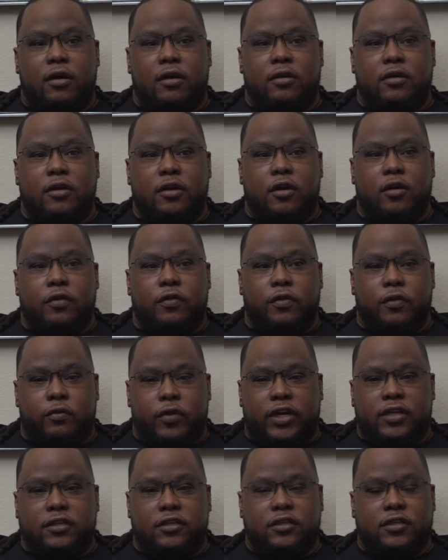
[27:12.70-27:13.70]
You know, the
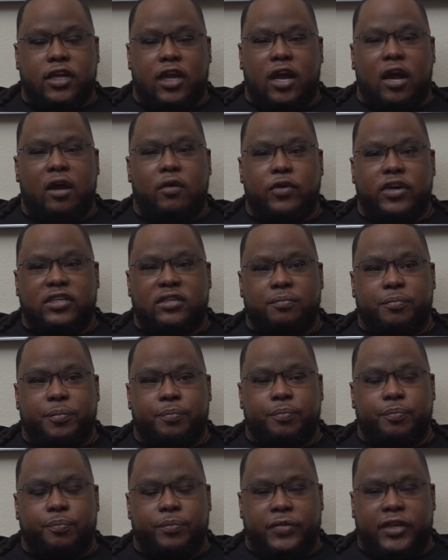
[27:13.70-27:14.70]
races they always
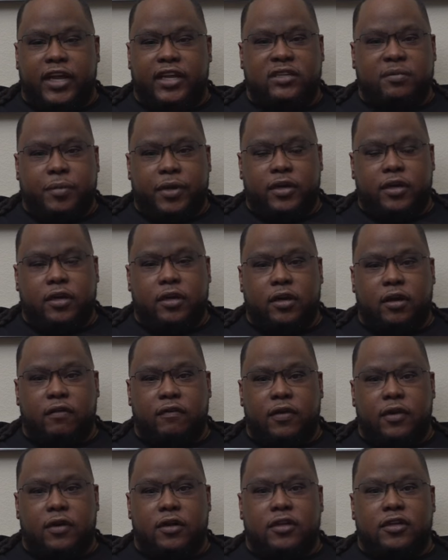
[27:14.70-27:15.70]
they spend enough.
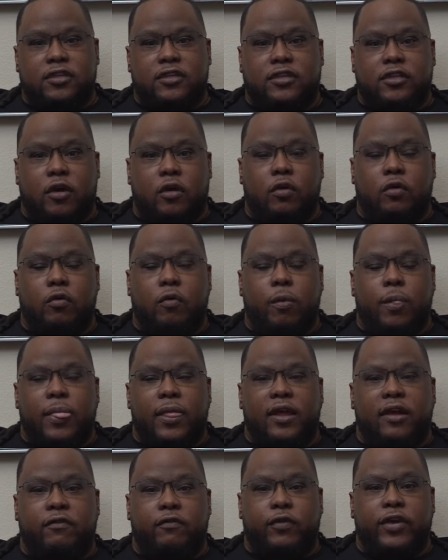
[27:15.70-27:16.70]
So
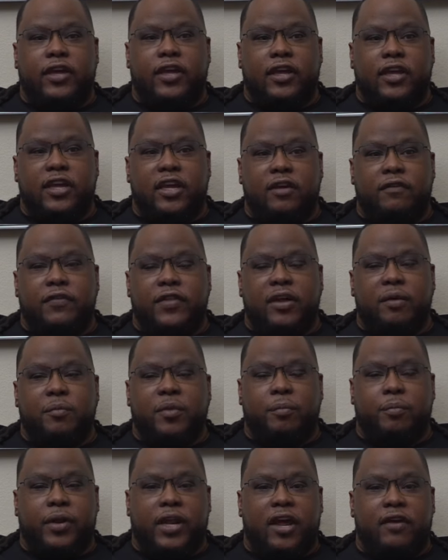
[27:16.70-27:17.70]
if we can give them
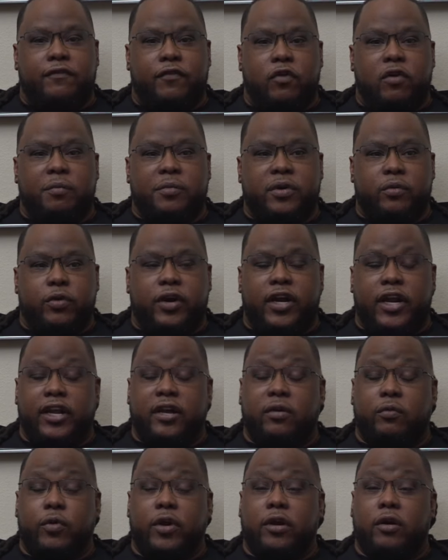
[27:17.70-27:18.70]
a platform to where they
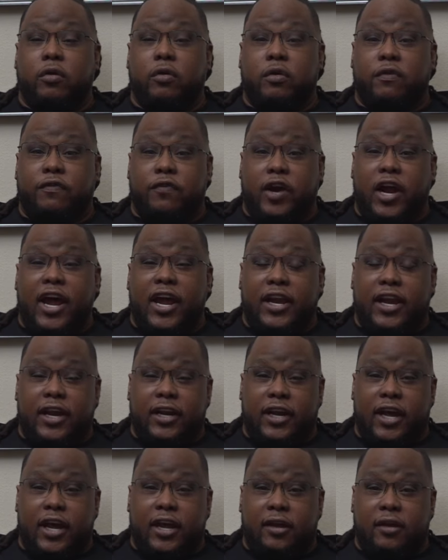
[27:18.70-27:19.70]
can run on a Friday
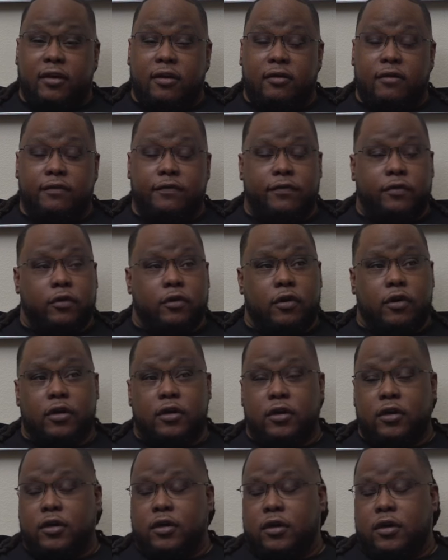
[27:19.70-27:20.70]
night for
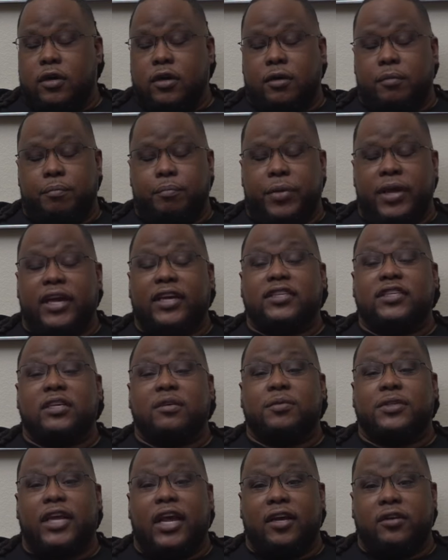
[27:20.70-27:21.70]
a big
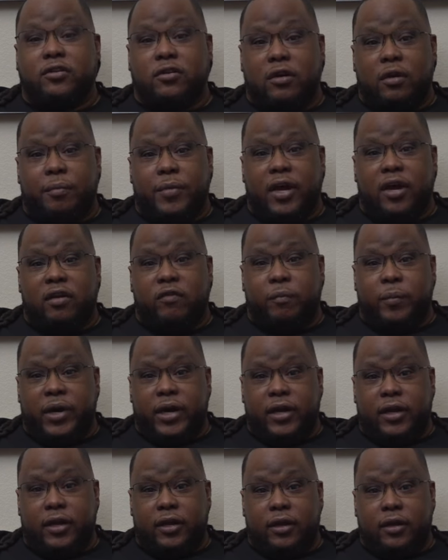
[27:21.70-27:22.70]
substantial amount of
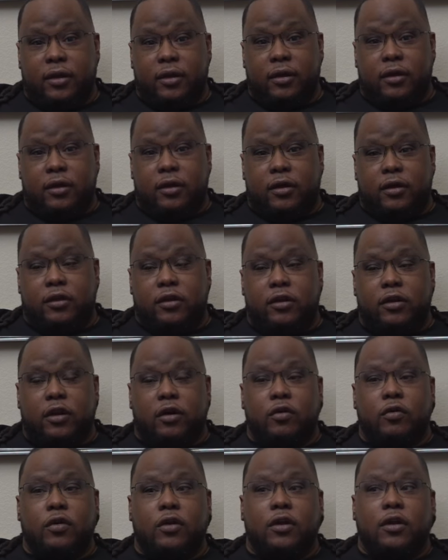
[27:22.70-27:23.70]
money, mm-hmm. you
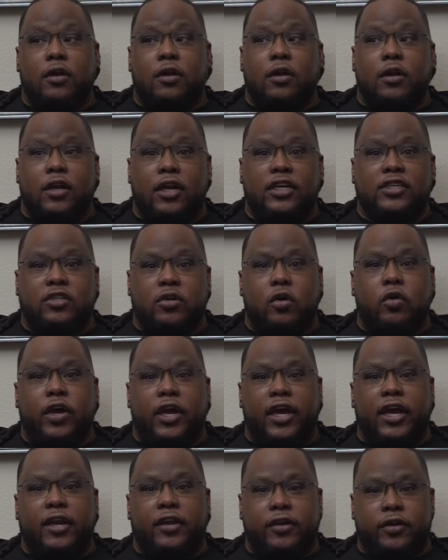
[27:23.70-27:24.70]
know, let's go
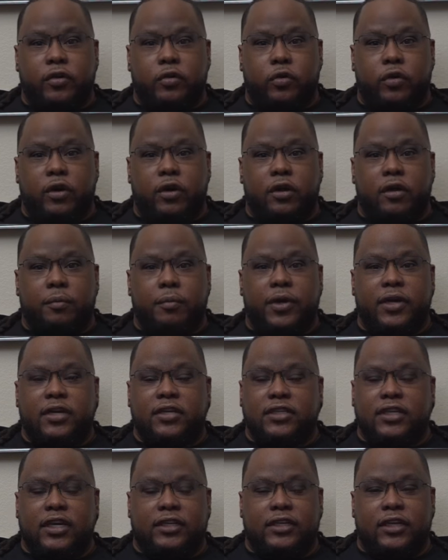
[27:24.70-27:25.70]
ahead and do it.
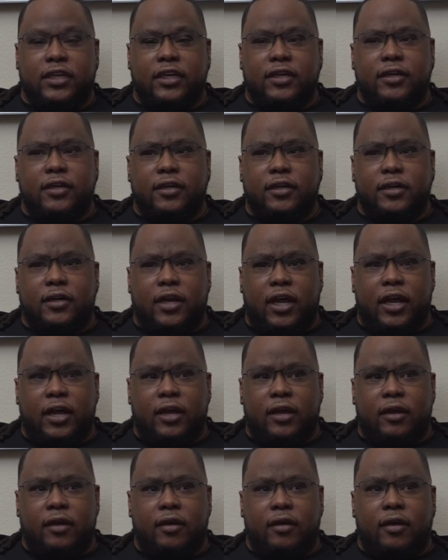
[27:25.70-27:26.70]
Because at the end of the
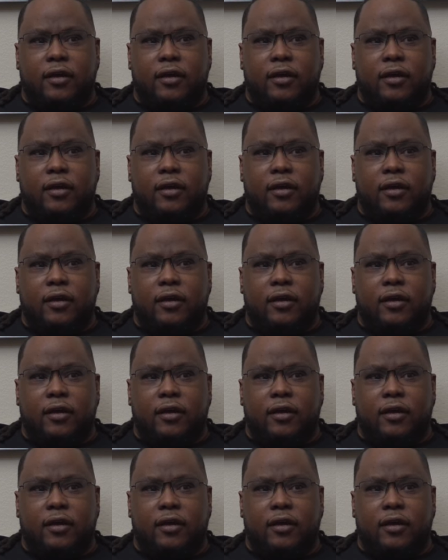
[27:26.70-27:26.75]
day,